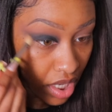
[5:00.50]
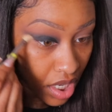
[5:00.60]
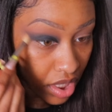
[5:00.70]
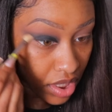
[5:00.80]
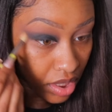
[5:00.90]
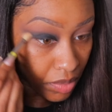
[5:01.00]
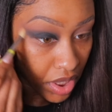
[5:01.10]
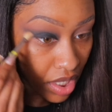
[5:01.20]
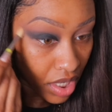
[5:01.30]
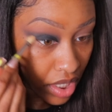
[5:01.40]
because
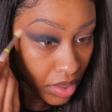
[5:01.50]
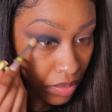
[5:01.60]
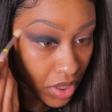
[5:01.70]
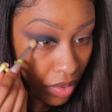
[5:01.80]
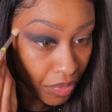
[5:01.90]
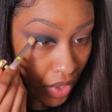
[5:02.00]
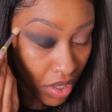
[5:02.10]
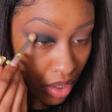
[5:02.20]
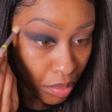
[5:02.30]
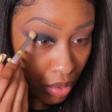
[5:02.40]
sometimes
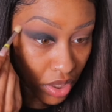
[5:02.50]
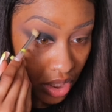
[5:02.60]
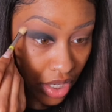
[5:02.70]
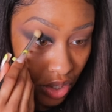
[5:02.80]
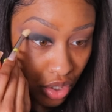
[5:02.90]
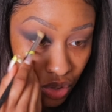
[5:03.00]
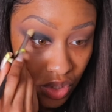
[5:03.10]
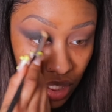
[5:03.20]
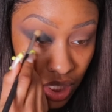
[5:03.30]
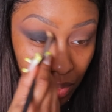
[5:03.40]
the brush that you're
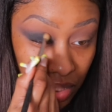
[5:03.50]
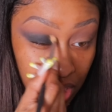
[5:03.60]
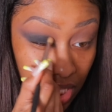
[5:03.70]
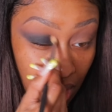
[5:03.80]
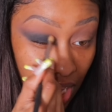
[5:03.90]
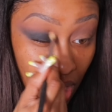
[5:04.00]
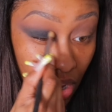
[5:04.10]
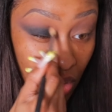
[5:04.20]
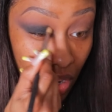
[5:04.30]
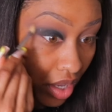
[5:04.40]
using to blend
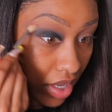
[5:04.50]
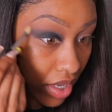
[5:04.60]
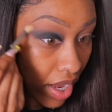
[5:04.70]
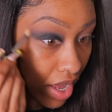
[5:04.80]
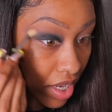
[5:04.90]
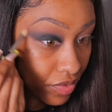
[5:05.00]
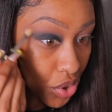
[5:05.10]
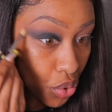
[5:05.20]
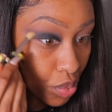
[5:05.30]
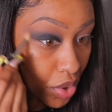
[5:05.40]
out, it can have
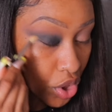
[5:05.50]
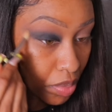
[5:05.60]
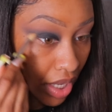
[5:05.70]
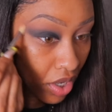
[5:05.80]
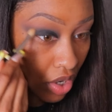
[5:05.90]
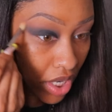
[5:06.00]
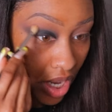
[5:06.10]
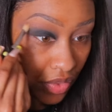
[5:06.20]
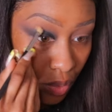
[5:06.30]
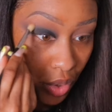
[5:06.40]
too much black on it,
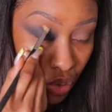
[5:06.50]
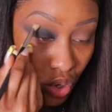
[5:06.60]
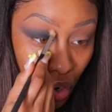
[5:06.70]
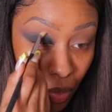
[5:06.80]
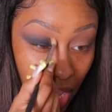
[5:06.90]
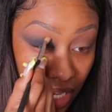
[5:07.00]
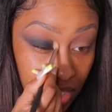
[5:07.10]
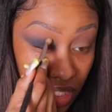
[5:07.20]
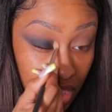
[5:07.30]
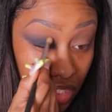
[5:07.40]
and then when you go back
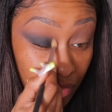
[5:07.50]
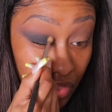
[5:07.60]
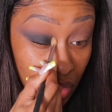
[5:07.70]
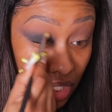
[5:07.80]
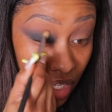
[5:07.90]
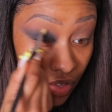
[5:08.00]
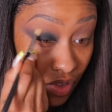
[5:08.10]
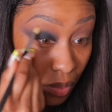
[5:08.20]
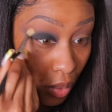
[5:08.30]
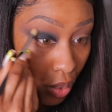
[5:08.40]
to diffuse it
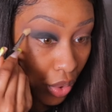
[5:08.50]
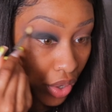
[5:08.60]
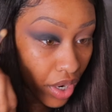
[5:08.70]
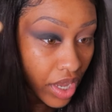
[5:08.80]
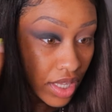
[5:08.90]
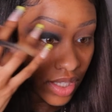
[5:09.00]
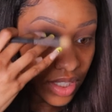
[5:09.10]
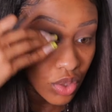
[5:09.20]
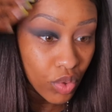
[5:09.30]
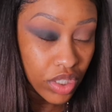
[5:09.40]
even more,
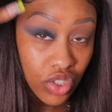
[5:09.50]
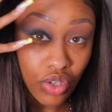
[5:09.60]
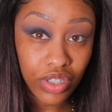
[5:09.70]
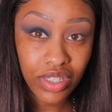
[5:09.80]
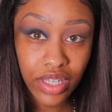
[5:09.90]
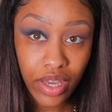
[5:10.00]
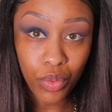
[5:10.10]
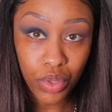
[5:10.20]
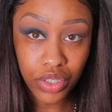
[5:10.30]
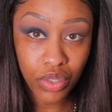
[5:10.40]
that's when it starts to get
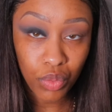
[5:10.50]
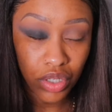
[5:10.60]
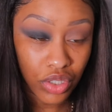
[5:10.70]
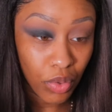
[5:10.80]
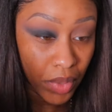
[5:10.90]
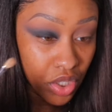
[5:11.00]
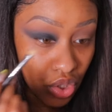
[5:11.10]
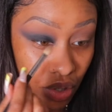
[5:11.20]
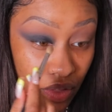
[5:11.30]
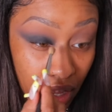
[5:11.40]
worse and worse. So make
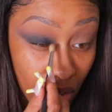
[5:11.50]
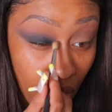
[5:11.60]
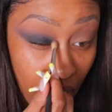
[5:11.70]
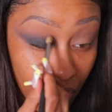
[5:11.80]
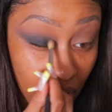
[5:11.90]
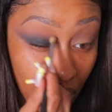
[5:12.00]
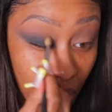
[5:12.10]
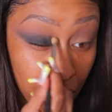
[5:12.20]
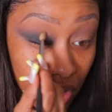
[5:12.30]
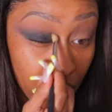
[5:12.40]
sure that you have a
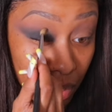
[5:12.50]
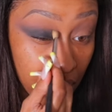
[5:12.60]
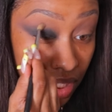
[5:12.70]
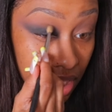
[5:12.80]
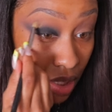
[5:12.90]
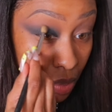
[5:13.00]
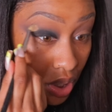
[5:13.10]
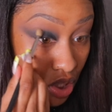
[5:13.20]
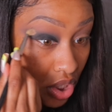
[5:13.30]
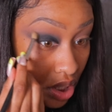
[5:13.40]
couple of blending
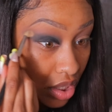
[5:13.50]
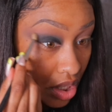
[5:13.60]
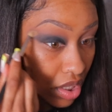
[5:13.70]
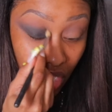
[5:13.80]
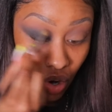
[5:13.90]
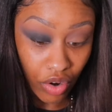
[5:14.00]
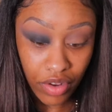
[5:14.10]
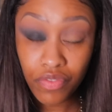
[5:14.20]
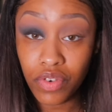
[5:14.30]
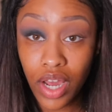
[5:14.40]
brushes, or
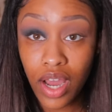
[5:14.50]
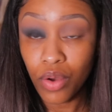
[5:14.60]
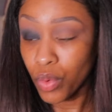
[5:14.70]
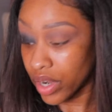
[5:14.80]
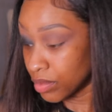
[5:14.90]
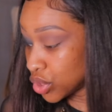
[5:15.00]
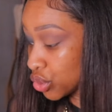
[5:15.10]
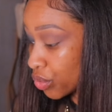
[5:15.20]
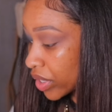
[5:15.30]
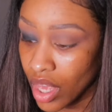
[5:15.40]
if not, what I'm
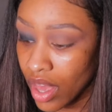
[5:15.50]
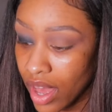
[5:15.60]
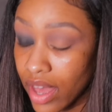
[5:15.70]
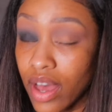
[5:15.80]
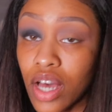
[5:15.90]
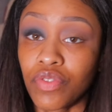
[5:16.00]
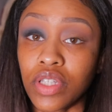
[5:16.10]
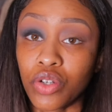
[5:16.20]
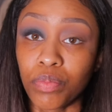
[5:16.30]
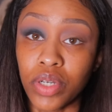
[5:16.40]
doing, I have a
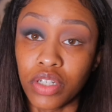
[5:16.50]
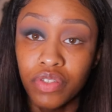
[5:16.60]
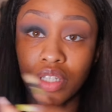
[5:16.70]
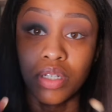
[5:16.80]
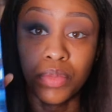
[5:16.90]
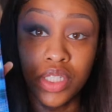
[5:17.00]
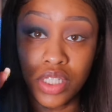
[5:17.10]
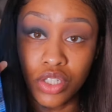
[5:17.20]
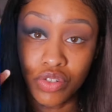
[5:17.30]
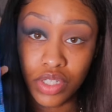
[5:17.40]
little bit of Cinema
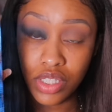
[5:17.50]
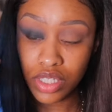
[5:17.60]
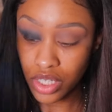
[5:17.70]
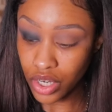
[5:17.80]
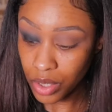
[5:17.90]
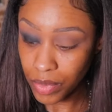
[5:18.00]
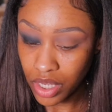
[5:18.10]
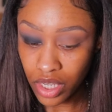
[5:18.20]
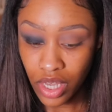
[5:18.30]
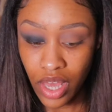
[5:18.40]
Secrets near
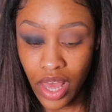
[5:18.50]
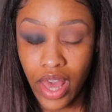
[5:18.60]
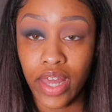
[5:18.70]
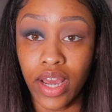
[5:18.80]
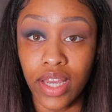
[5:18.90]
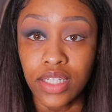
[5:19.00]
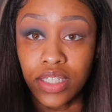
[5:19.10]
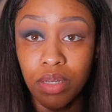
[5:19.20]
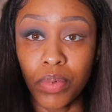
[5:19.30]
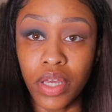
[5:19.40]
me, and I
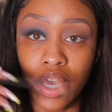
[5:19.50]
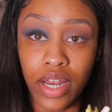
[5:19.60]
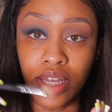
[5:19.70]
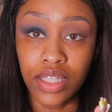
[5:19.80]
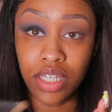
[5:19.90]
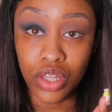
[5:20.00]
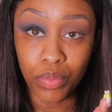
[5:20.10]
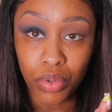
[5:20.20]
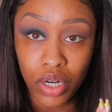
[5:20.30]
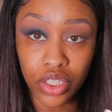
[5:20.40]
dip it and I clean the
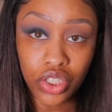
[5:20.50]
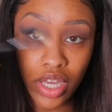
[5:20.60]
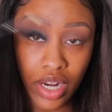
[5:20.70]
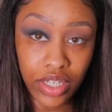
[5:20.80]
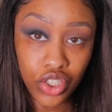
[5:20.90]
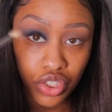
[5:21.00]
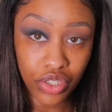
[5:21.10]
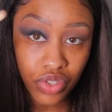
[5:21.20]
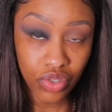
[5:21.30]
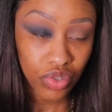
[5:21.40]
brush and I
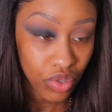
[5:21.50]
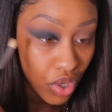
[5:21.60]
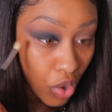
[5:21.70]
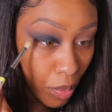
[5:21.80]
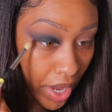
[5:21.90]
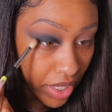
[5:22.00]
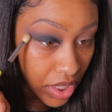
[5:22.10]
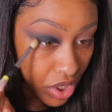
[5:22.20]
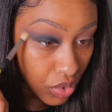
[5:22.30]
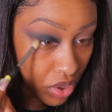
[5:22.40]
just go back
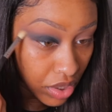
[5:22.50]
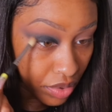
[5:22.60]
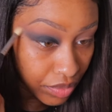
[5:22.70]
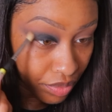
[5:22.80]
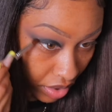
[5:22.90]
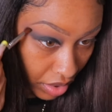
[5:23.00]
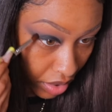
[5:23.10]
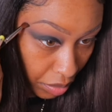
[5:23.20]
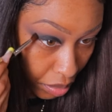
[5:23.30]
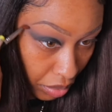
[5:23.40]
and use it. Kind
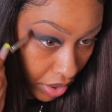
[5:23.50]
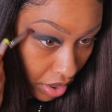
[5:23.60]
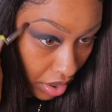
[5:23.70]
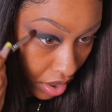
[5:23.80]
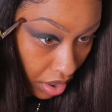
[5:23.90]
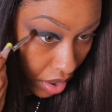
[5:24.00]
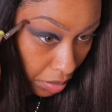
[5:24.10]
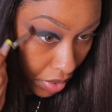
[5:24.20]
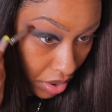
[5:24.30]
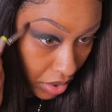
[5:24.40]
of bring it up
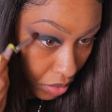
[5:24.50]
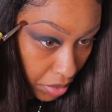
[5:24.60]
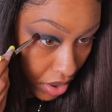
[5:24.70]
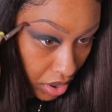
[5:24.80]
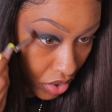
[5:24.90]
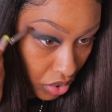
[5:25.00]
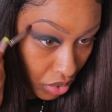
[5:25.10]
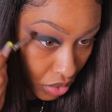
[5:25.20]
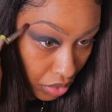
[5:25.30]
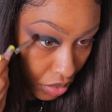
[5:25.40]
a little bit
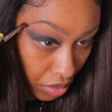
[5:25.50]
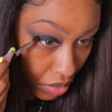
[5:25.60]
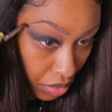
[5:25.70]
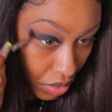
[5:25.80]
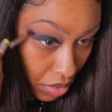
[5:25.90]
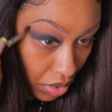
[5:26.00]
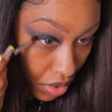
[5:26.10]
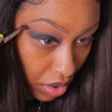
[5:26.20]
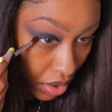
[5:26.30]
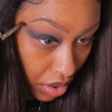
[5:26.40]
too,
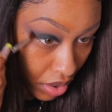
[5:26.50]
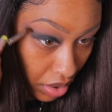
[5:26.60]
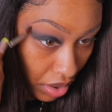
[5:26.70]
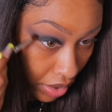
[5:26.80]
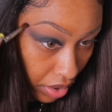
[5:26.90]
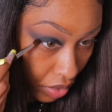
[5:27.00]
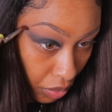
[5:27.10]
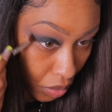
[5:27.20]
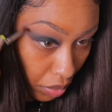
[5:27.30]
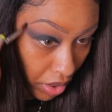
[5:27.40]
kind of like a
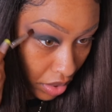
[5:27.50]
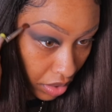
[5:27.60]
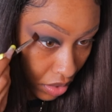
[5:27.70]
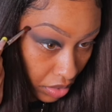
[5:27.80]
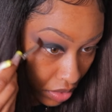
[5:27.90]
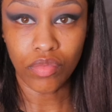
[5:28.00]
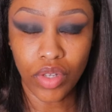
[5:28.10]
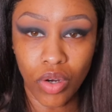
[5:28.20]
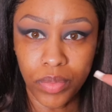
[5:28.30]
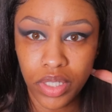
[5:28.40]
wing.
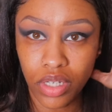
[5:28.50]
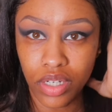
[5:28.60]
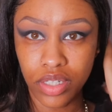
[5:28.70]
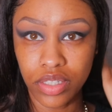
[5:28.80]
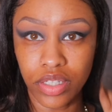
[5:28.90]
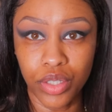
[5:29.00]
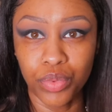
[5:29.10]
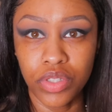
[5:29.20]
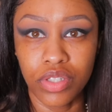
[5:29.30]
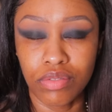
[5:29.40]
Oh my god, it
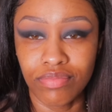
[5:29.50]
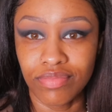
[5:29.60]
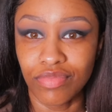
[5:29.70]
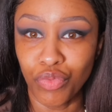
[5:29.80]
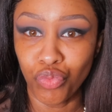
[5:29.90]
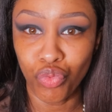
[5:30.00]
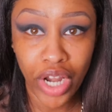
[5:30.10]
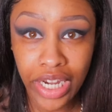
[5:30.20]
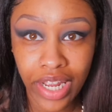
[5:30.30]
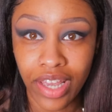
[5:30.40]
was
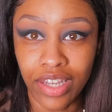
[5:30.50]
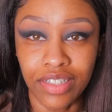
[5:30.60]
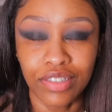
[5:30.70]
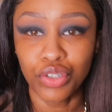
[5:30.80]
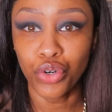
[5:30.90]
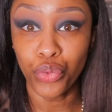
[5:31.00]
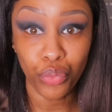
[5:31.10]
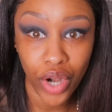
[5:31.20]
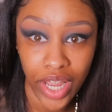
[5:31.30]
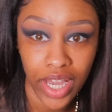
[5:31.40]
raining
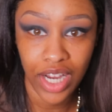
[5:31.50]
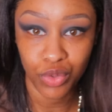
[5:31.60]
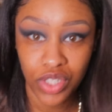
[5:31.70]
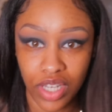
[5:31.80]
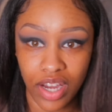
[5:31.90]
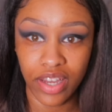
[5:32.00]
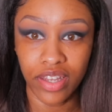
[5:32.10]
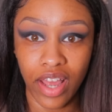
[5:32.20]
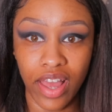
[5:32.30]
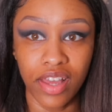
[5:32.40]
gray
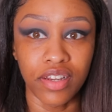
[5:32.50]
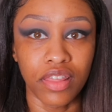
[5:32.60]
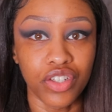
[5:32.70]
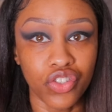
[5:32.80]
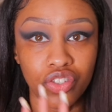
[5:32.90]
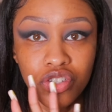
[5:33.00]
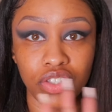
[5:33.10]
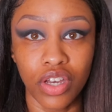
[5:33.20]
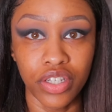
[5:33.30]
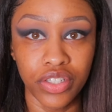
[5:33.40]
outside and the
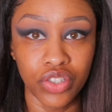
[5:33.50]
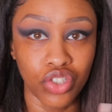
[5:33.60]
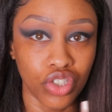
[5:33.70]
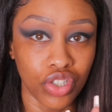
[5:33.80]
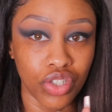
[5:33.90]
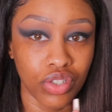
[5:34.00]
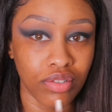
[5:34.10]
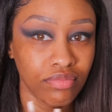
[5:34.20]
sun is just